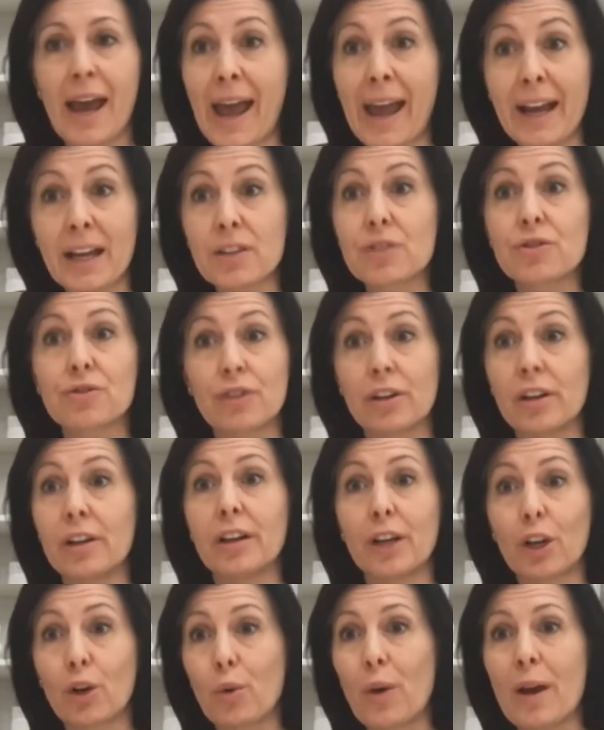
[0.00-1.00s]
extra
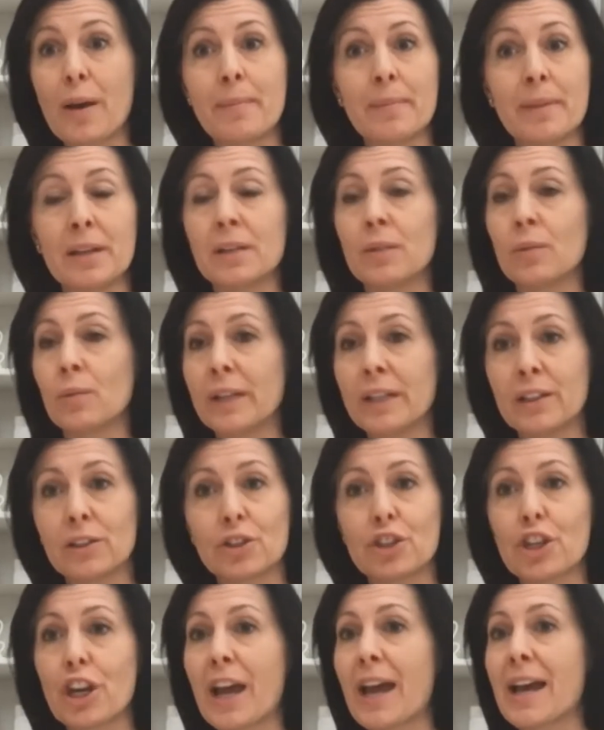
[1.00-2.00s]
equipment,
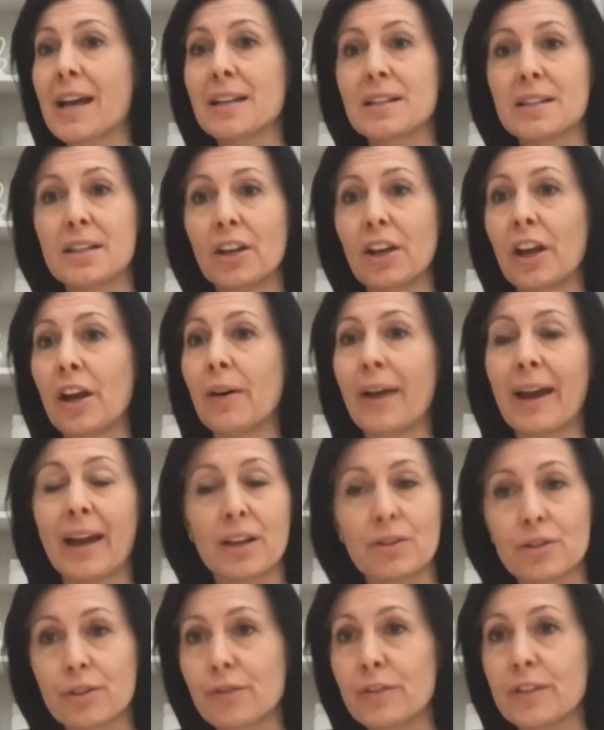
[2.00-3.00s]
wheelchairs, you know,
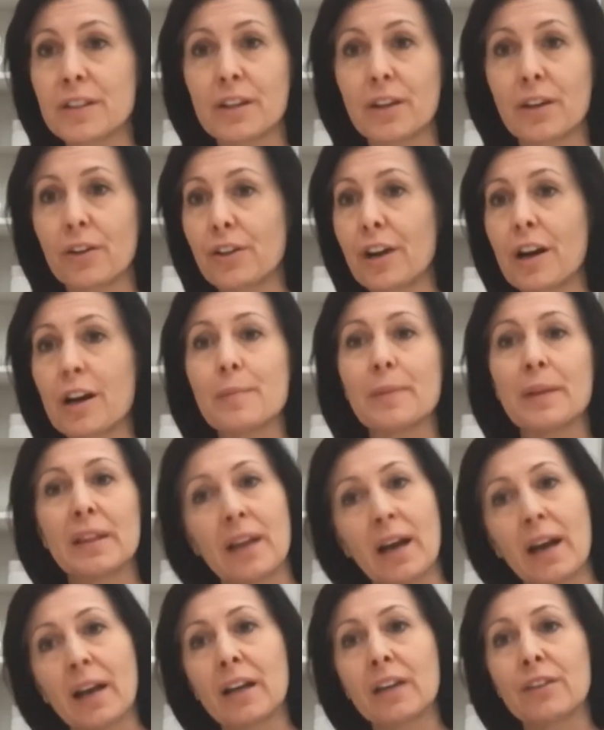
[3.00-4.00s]
extra physiotherapy,
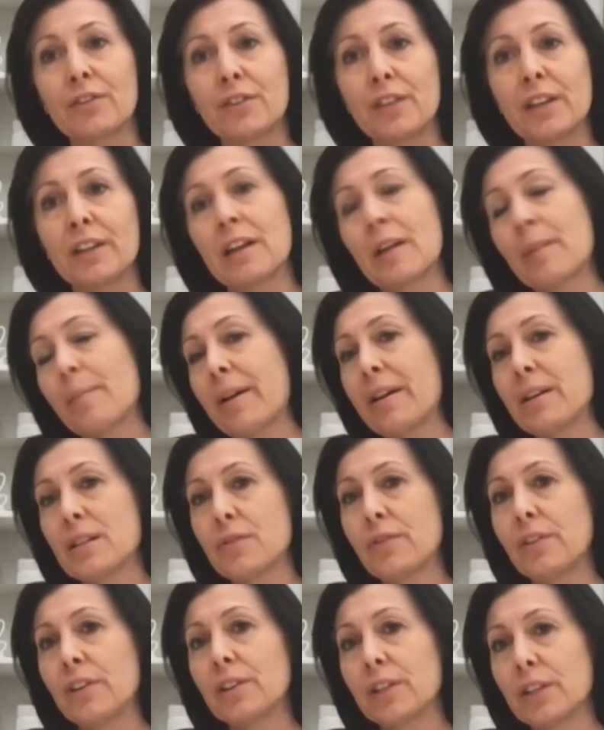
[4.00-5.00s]
that kind of thing that
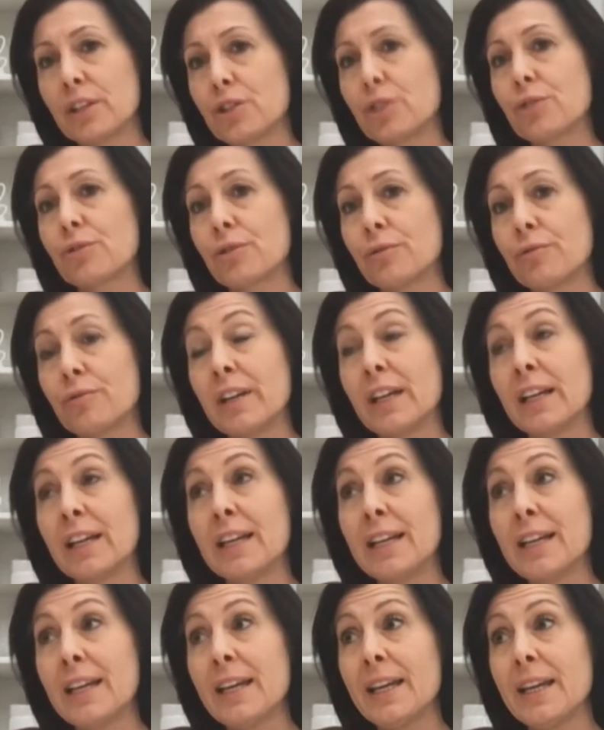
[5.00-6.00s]
parents feel their children
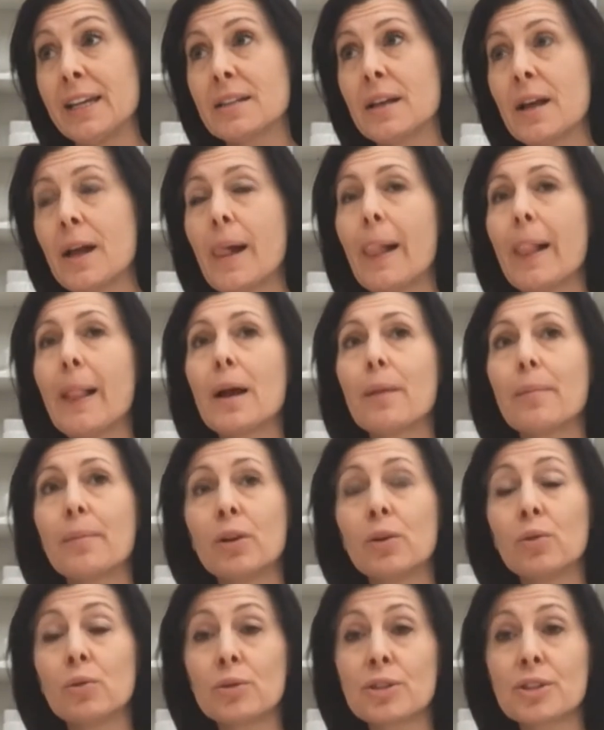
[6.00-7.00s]
really need.
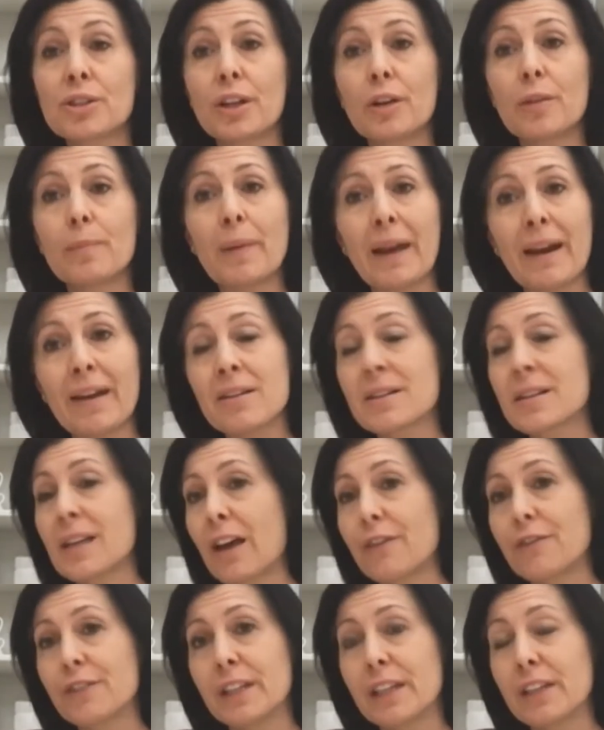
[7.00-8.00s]
But also parents
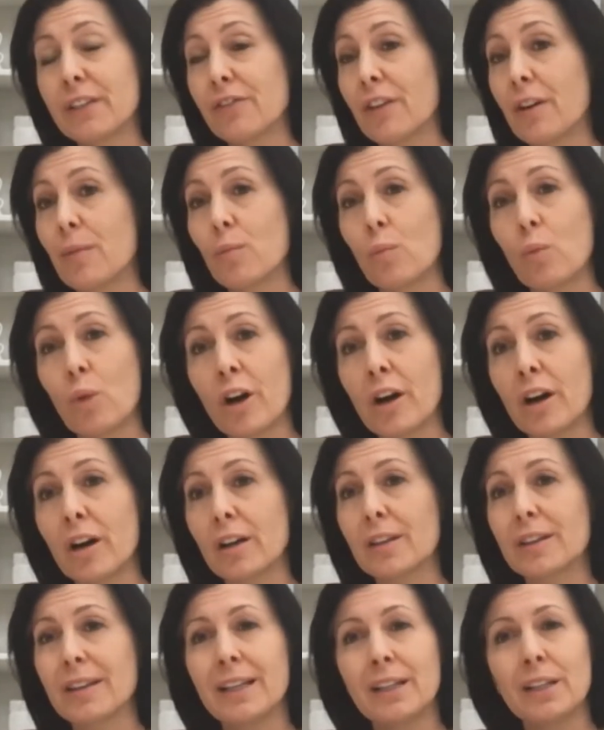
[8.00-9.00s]
have to give up
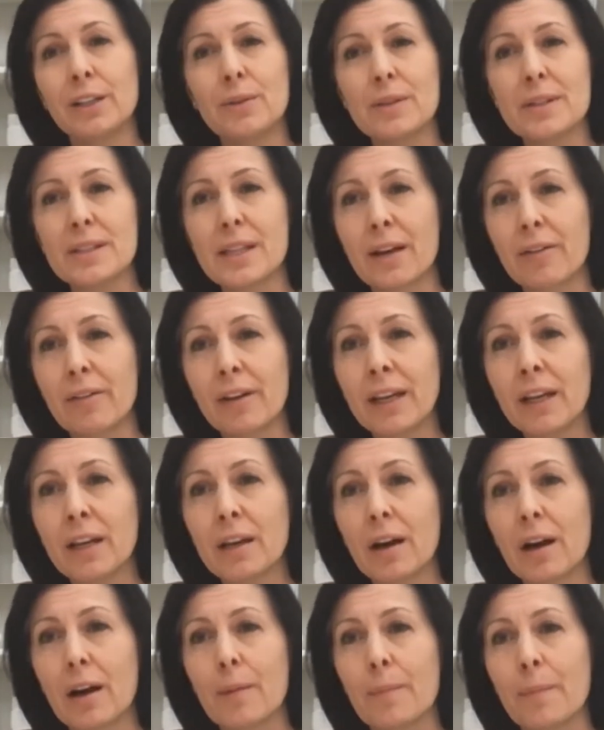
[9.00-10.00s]
work, they lose their
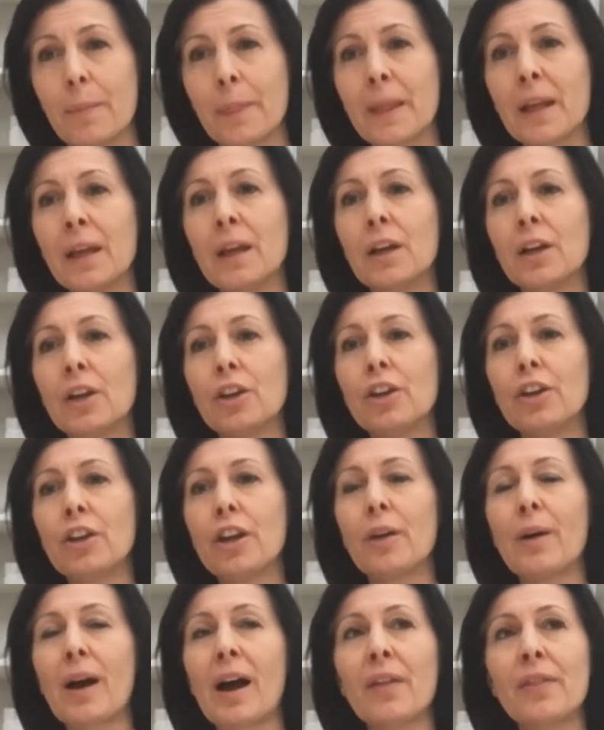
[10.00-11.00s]
income, you
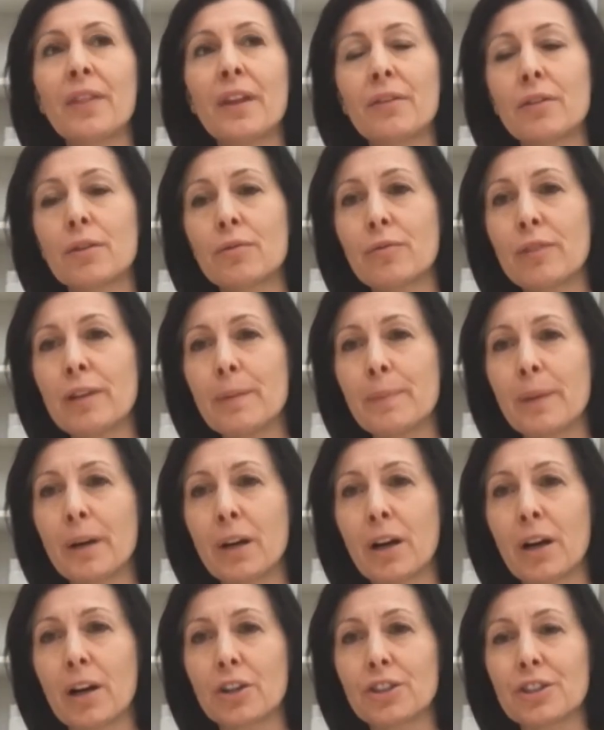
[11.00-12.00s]
know, and there are
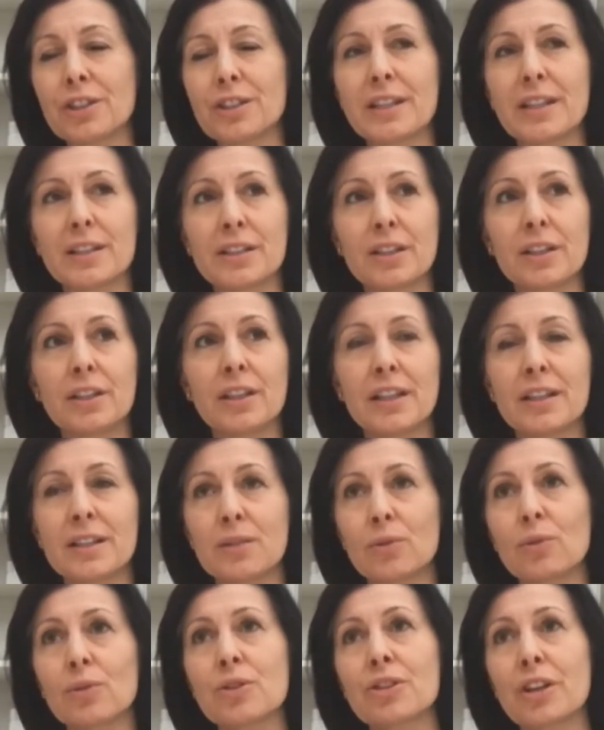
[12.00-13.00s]
repercussions.
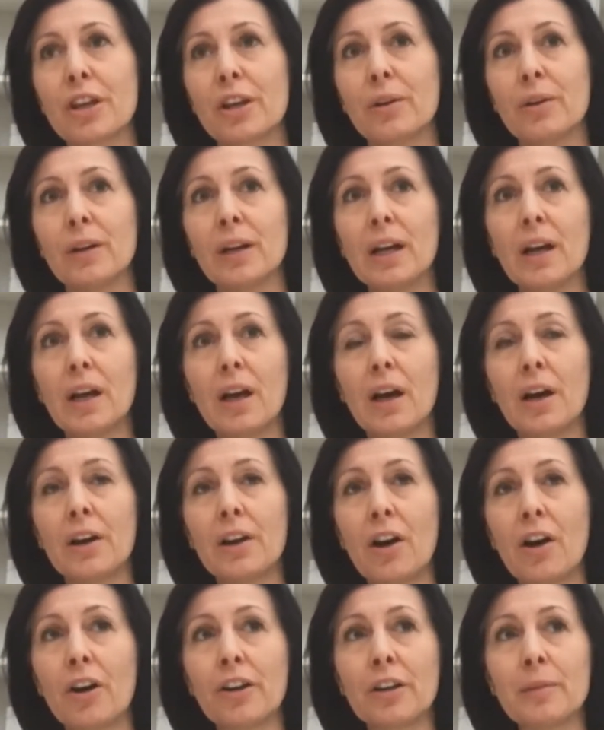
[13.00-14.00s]
There's also
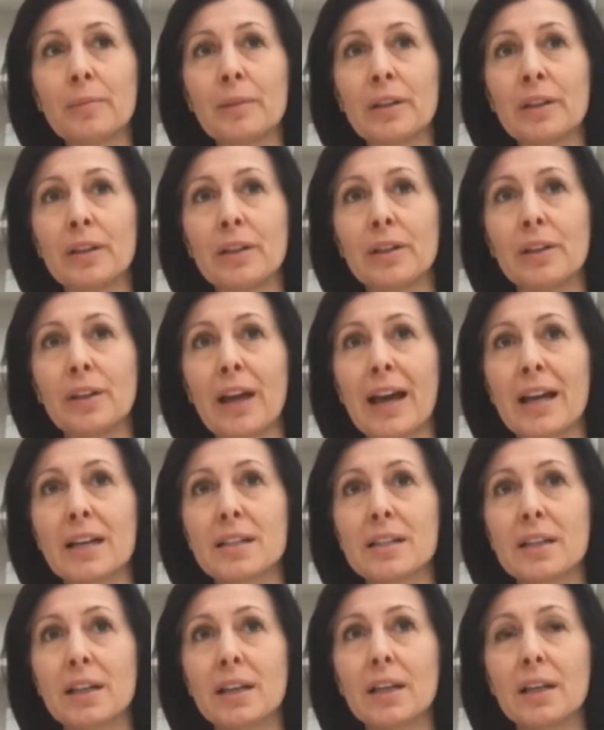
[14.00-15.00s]
an argument that